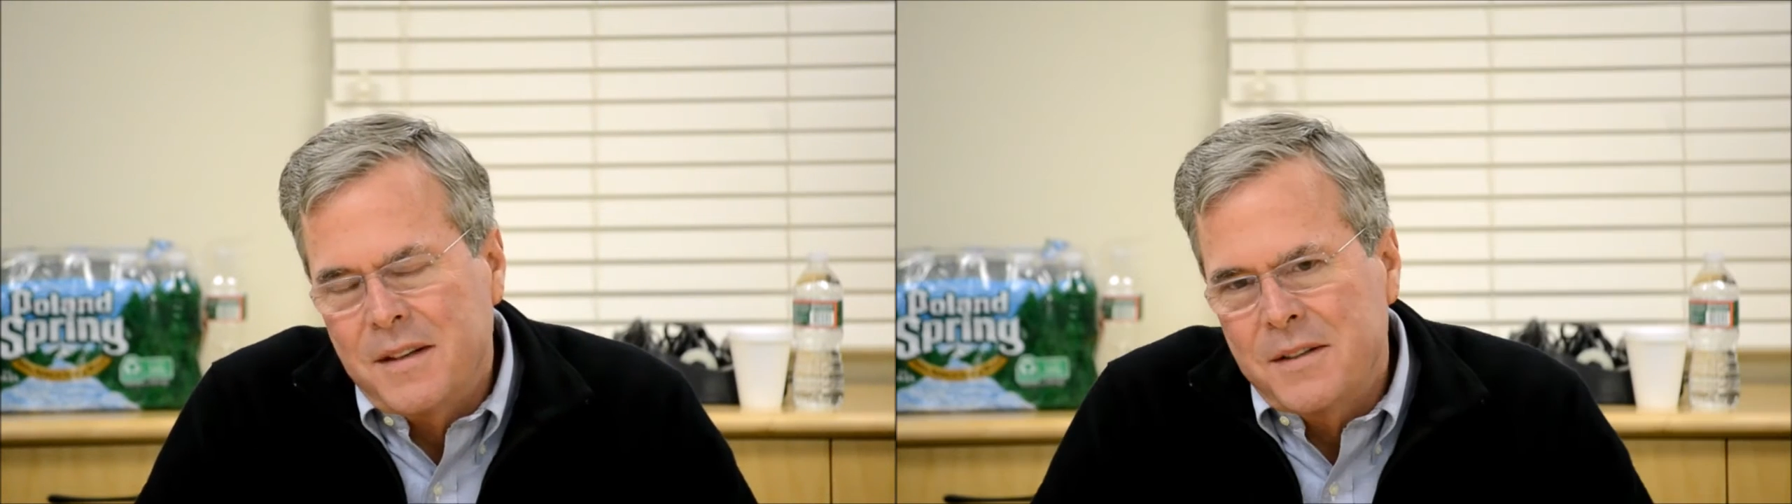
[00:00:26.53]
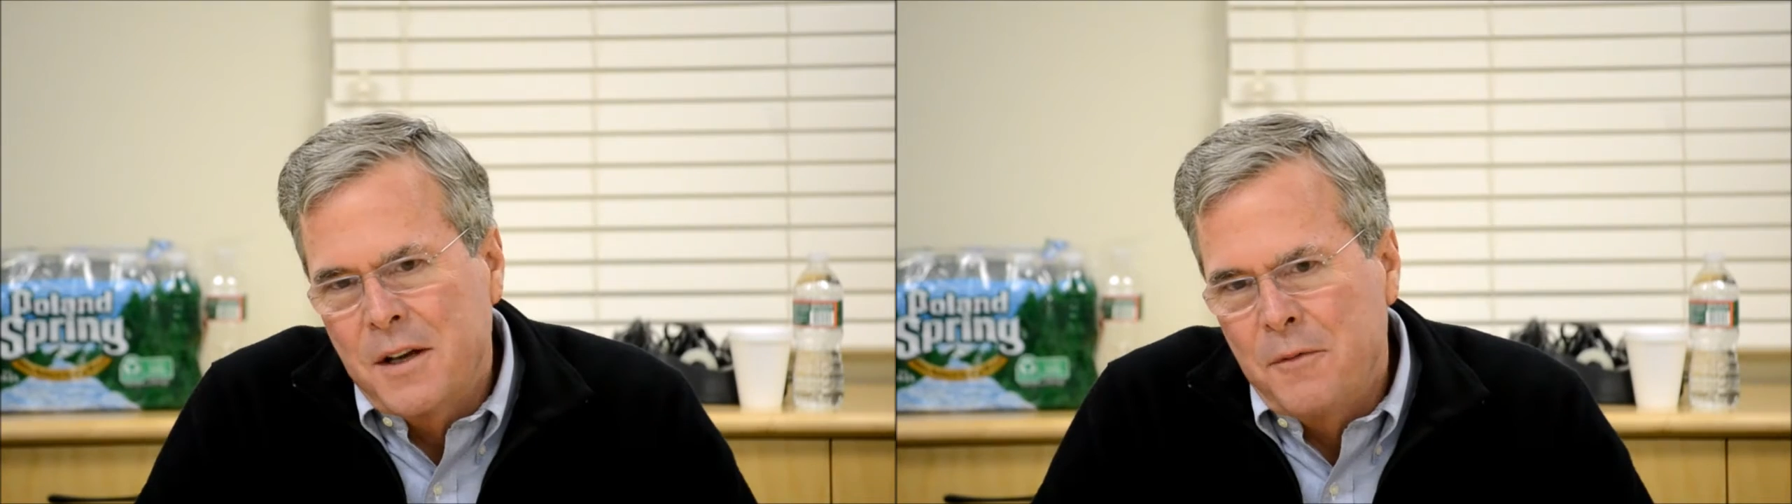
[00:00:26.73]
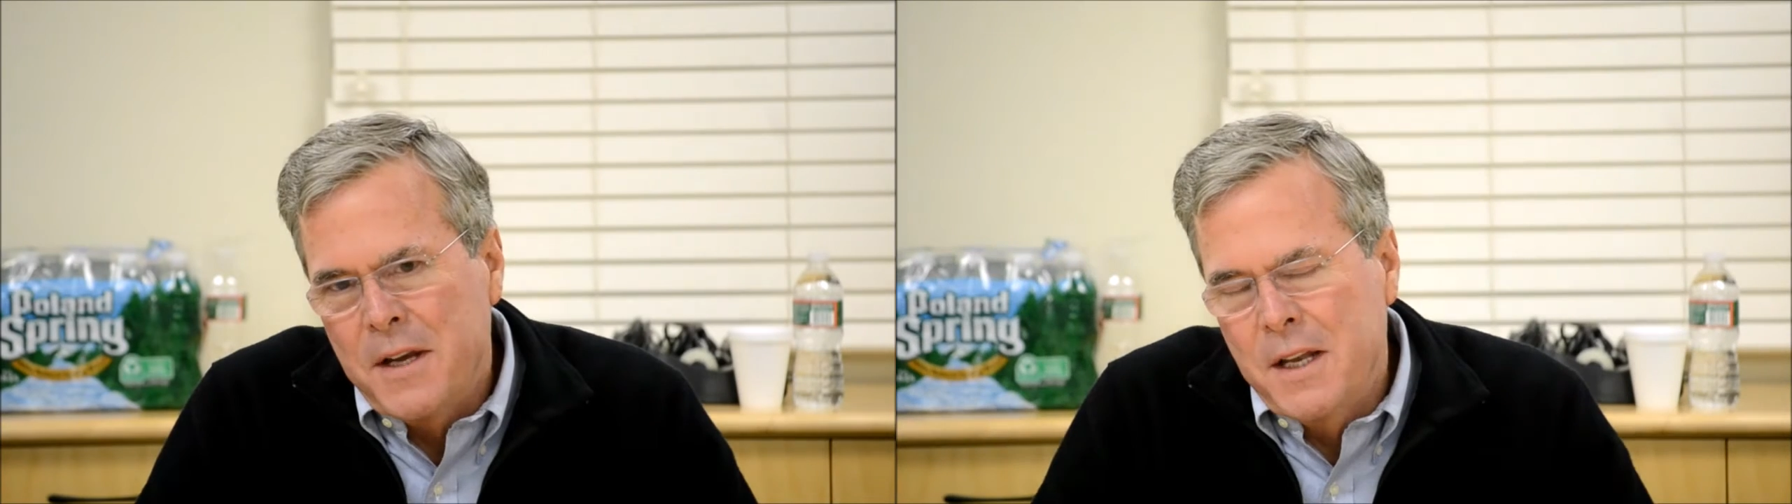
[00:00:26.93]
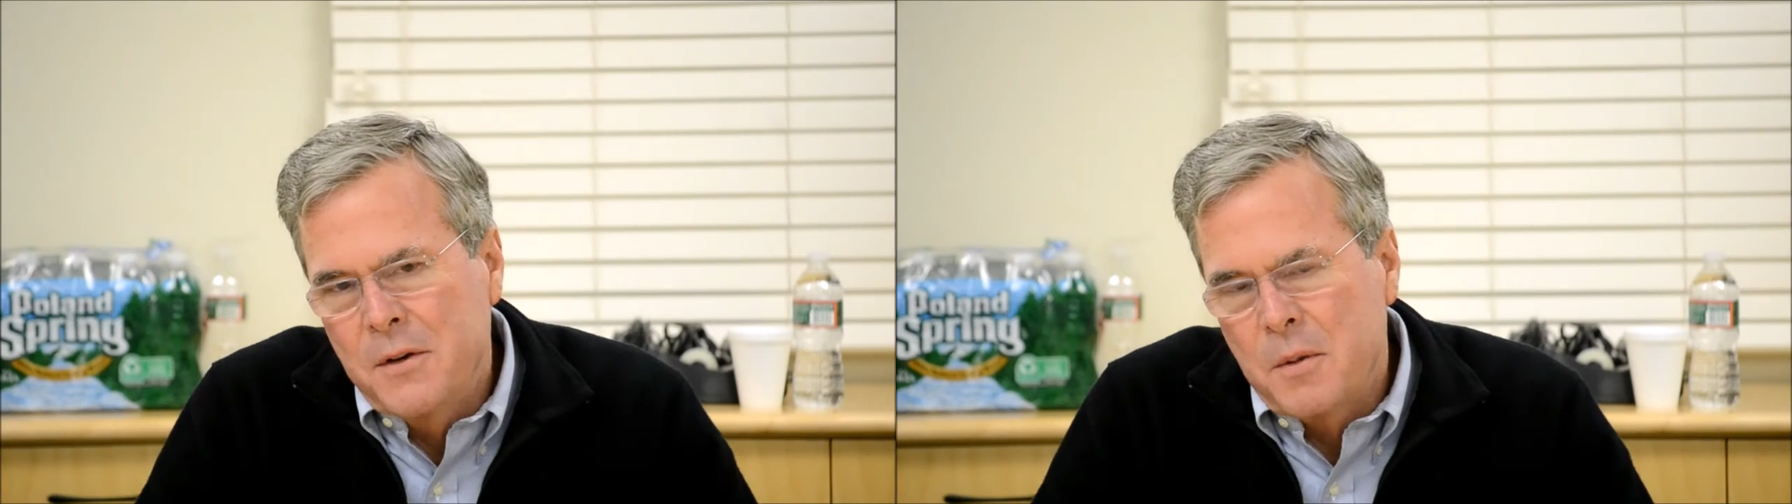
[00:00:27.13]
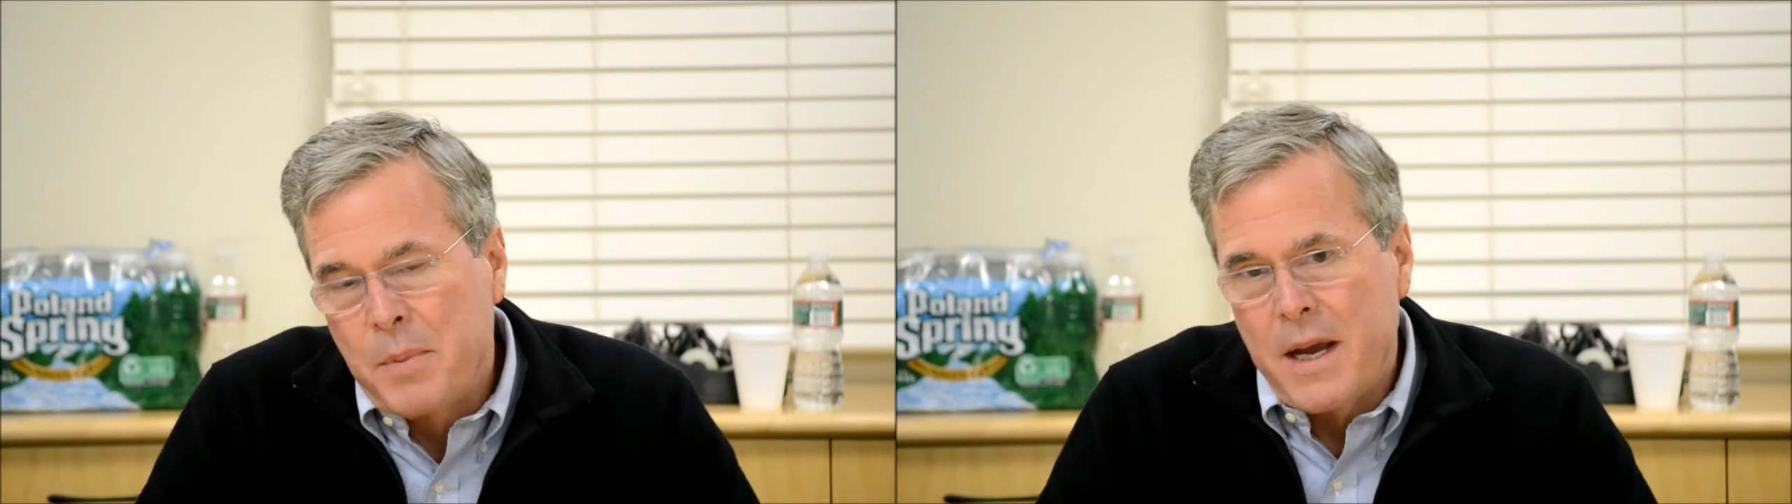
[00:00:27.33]
delving into
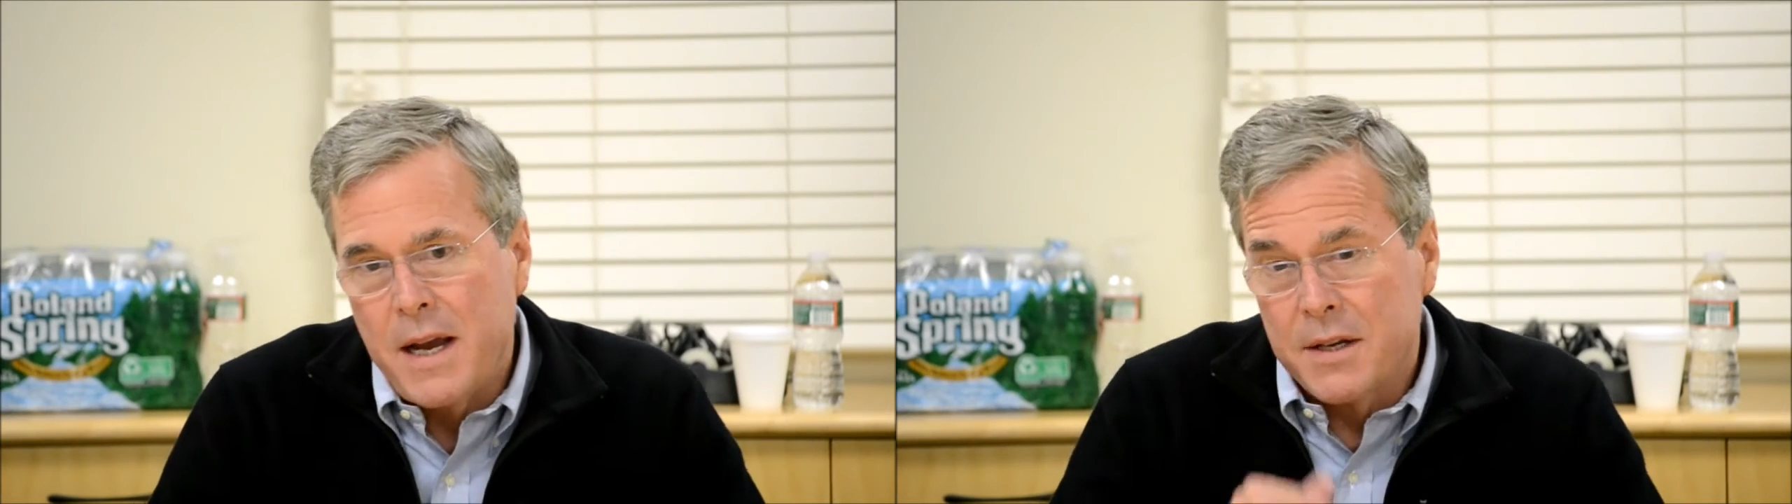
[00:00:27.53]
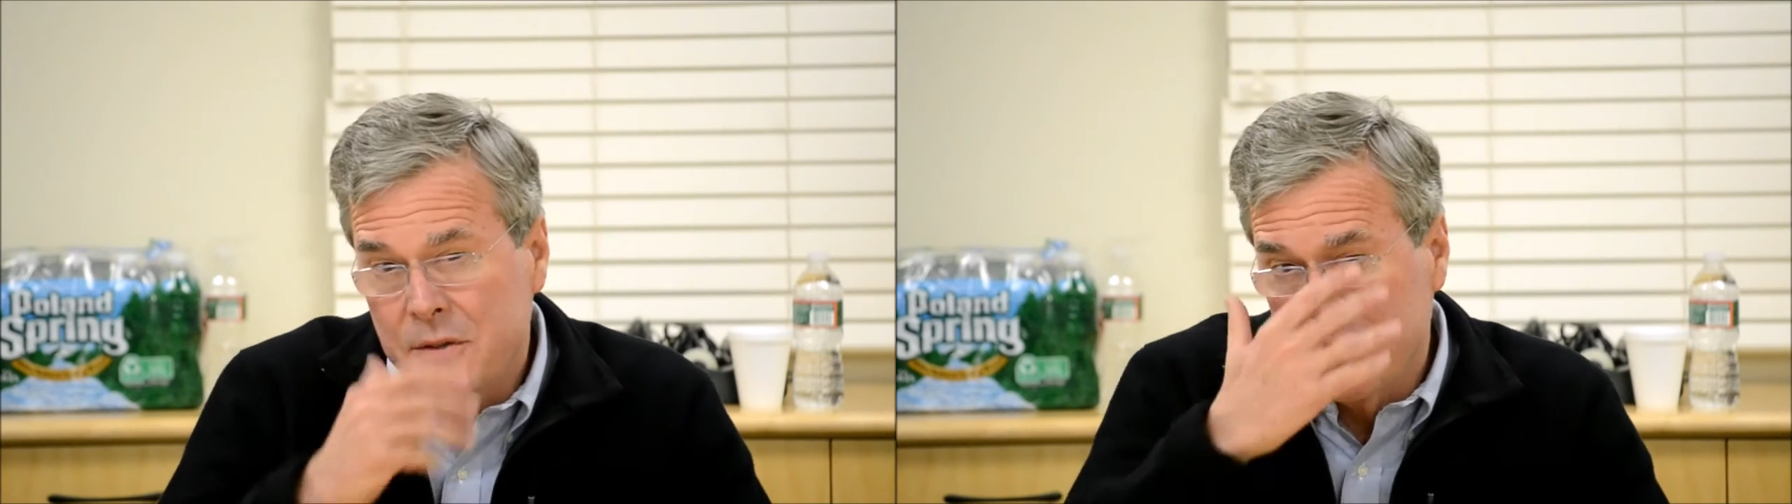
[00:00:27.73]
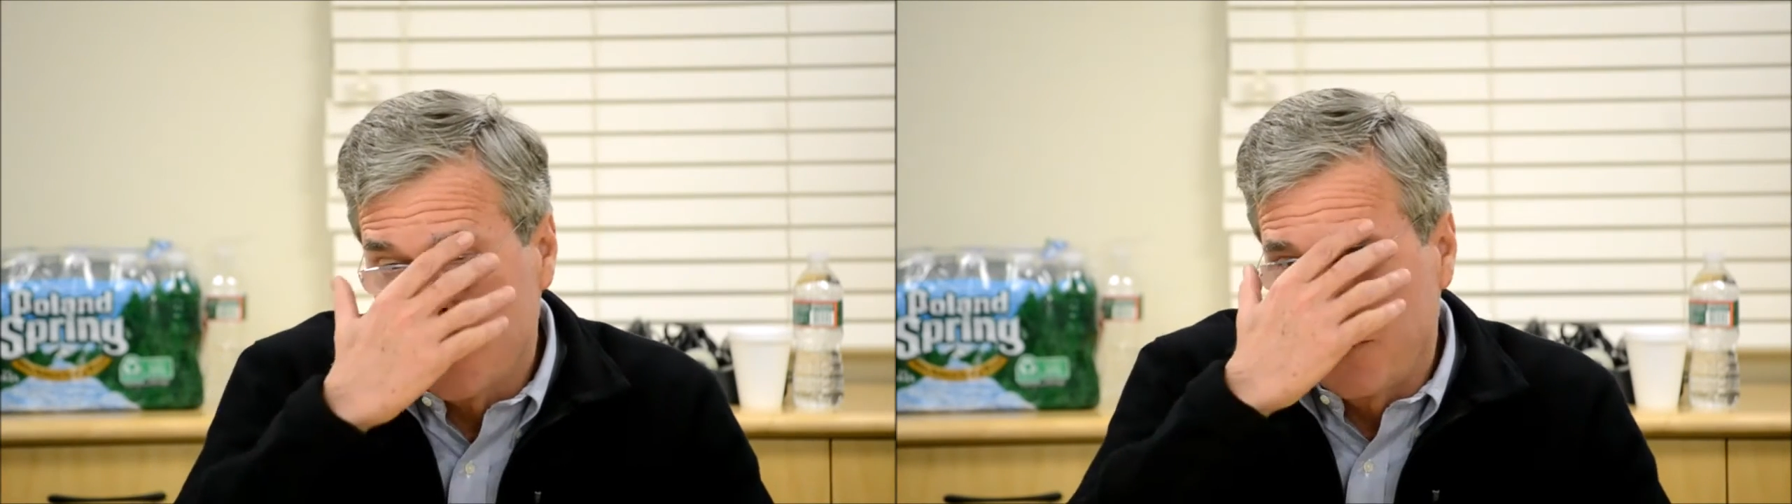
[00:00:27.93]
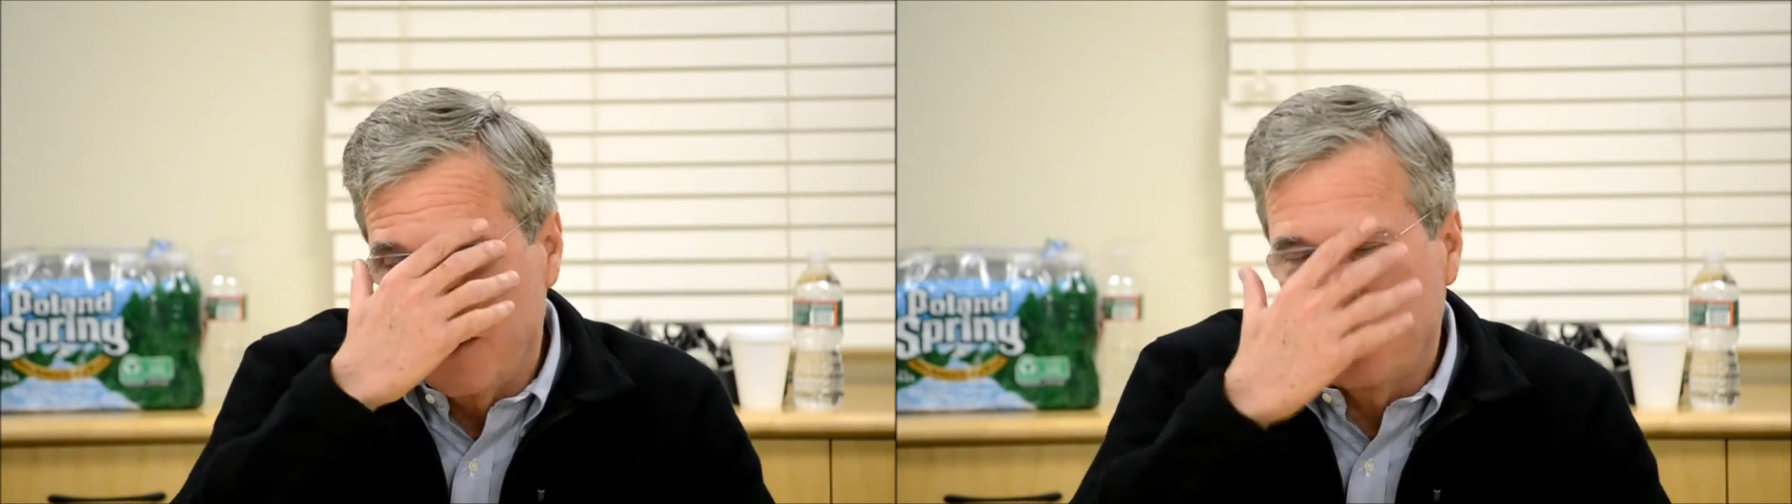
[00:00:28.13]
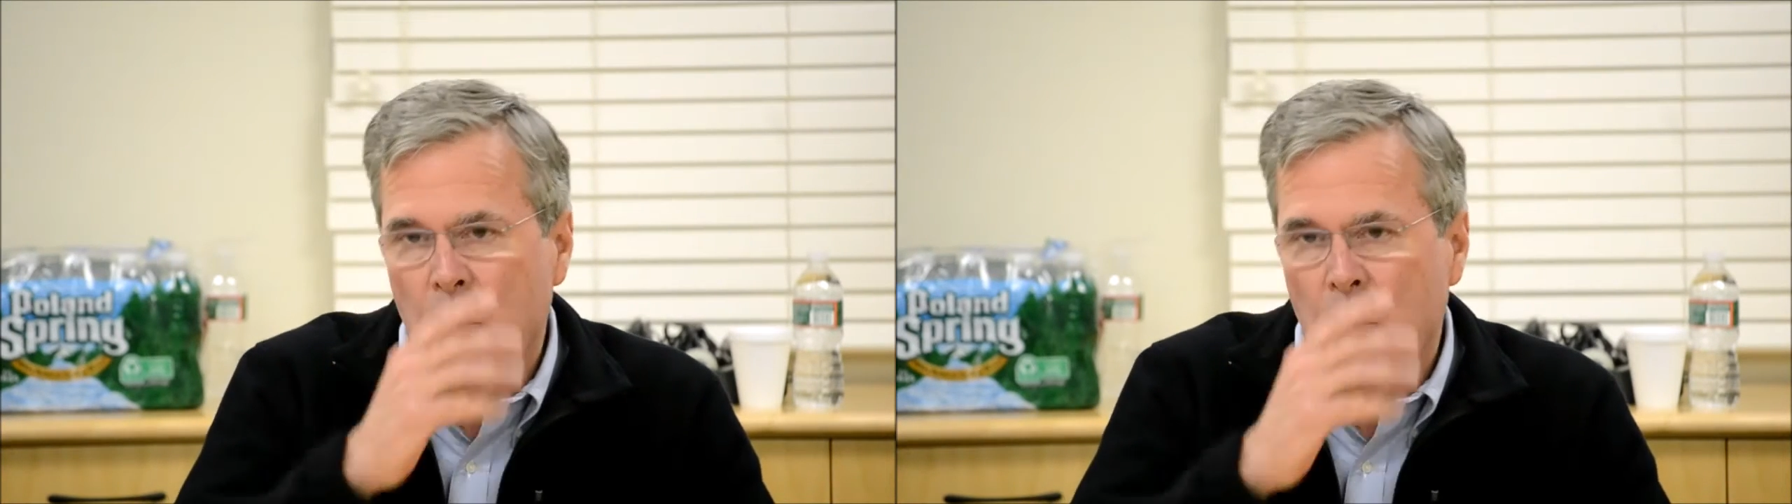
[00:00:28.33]
the past is only